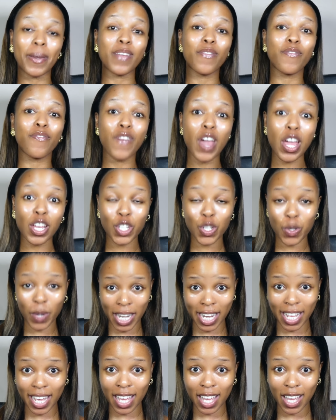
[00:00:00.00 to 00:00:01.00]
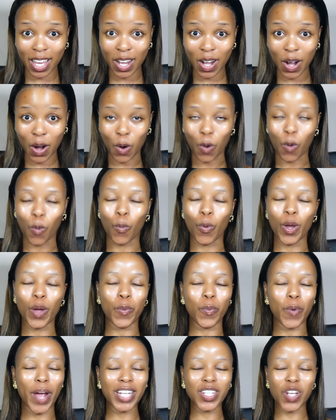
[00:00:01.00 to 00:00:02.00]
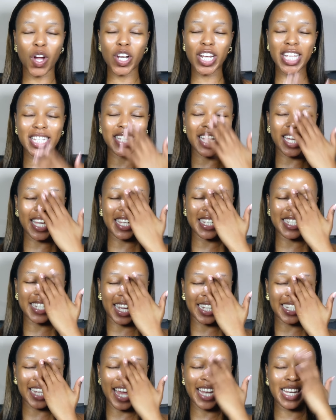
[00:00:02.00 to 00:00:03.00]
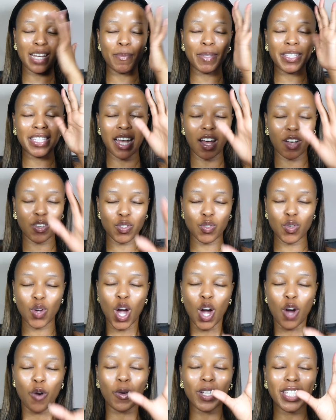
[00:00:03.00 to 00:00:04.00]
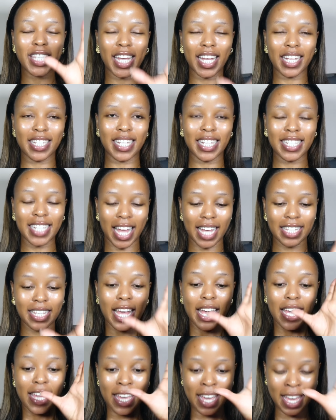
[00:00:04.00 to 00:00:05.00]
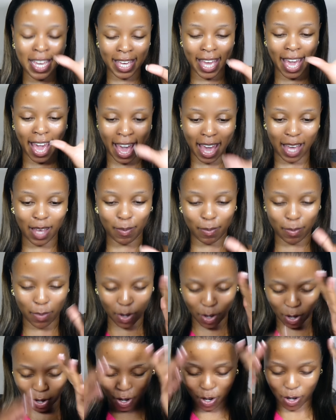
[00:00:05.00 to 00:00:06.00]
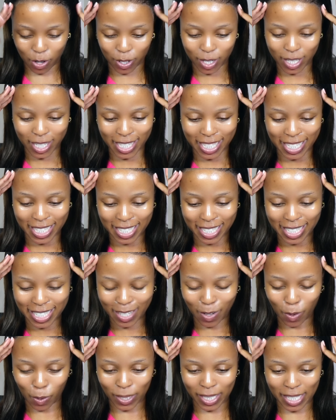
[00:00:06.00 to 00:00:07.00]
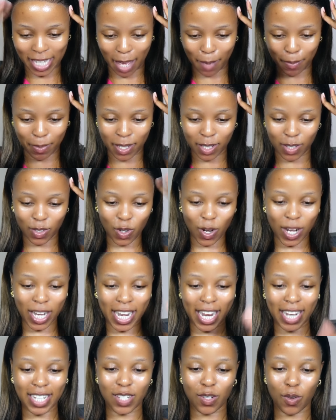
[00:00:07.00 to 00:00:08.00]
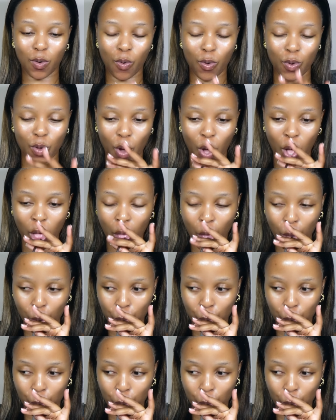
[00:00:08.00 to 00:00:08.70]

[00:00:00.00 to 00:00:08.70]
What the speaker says: eventually we went on a second date, and let me tell you, quick second date, guys, he came. Oh, Nkosi yami, don't lend kuyo.